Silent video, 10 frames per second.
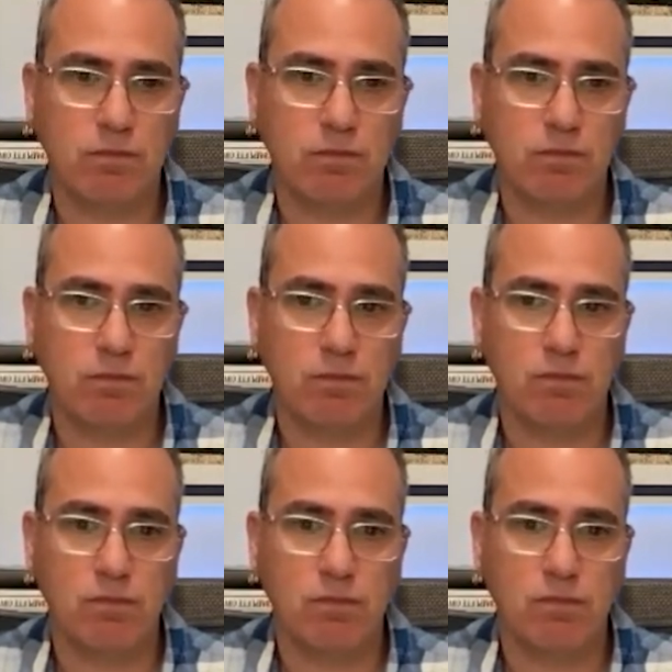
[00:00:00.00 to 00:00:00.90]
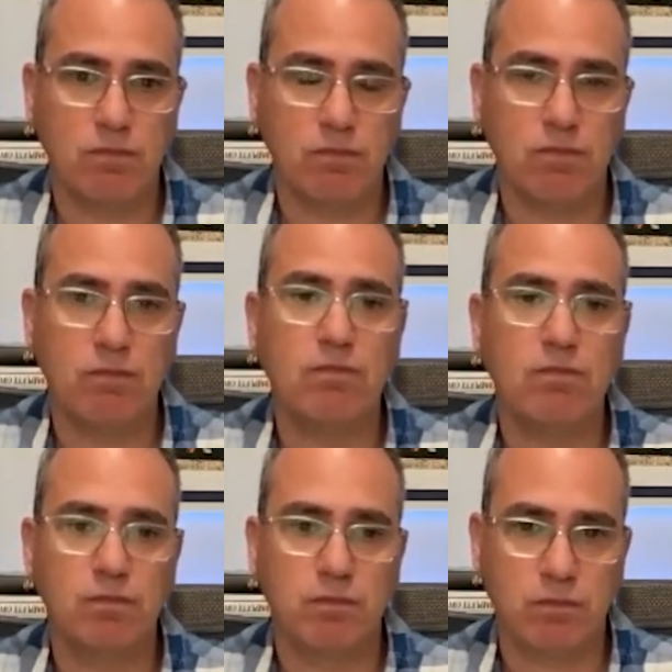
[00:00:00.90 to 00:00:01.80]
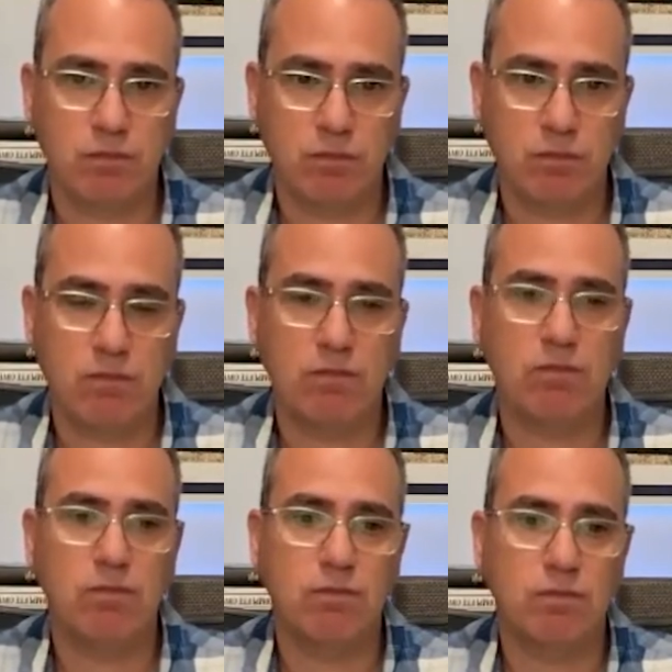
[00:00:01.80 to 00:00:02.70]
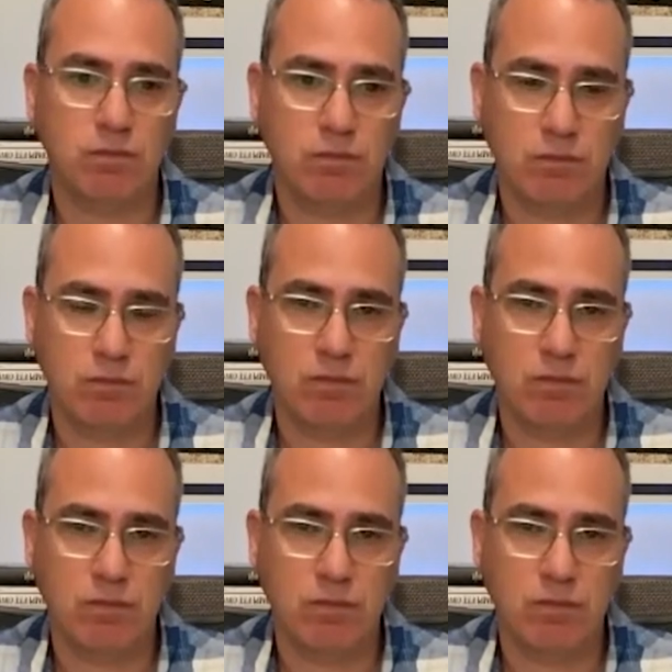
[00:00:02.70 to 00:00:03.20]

No words are spoken by the person on screen.